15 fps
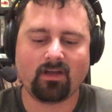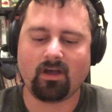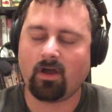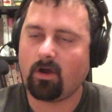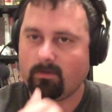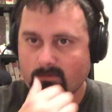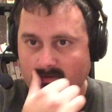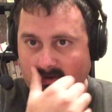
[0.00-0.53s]

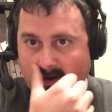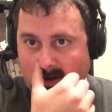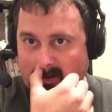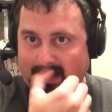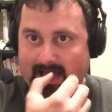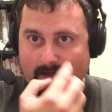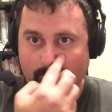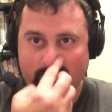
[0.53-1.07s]
Overall,
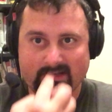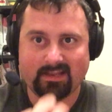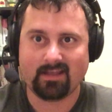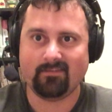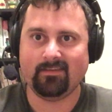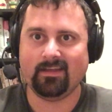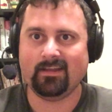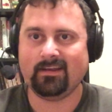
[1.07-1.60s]
I would
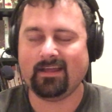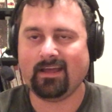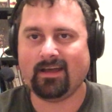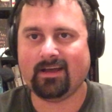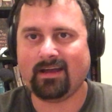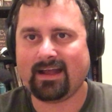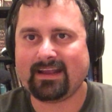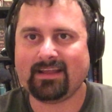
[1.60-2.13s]
give it,
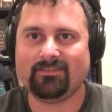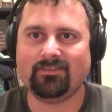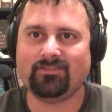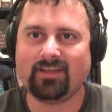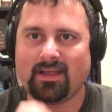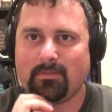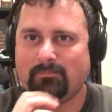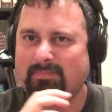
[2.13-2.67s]
I guess you
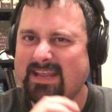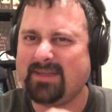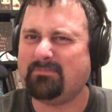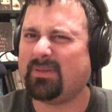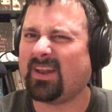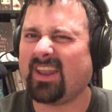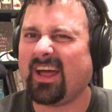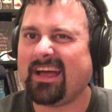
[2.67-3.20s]
say a B
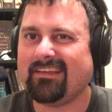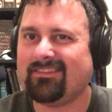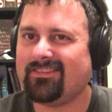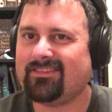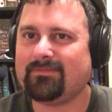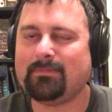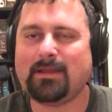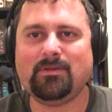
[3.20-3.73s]

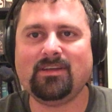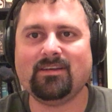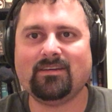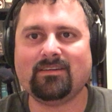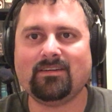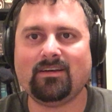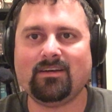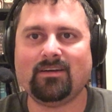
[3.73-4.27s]
plus, maybe
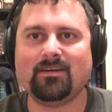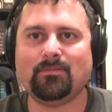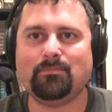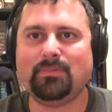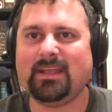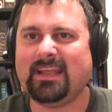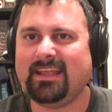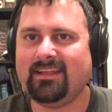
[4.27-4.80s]
a
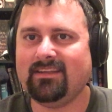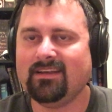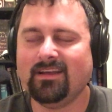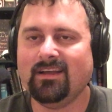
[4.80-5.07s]
B,